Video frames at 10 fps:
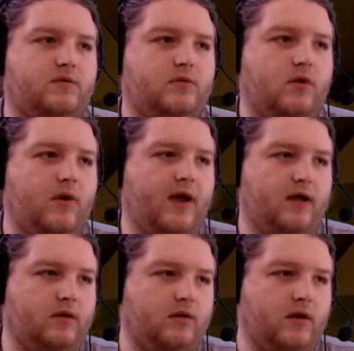Oh, hey.
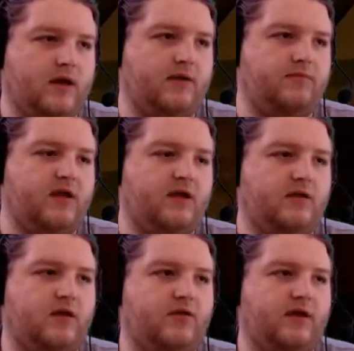I keep thinking
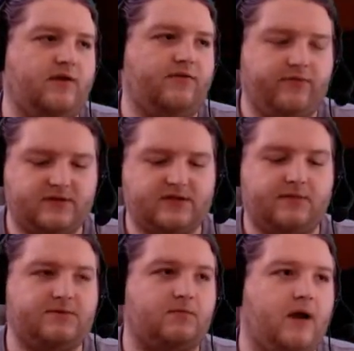the
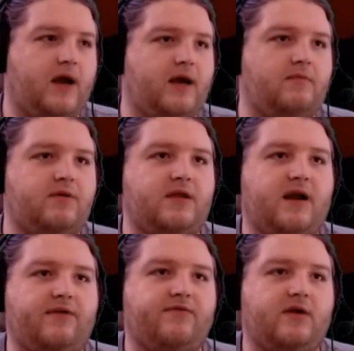footsteps are mine, but then
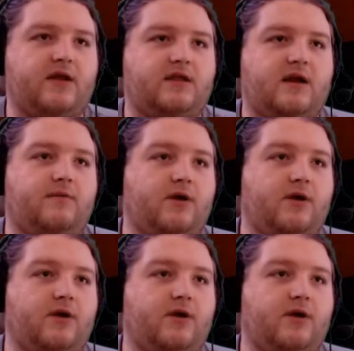I forget that I'm a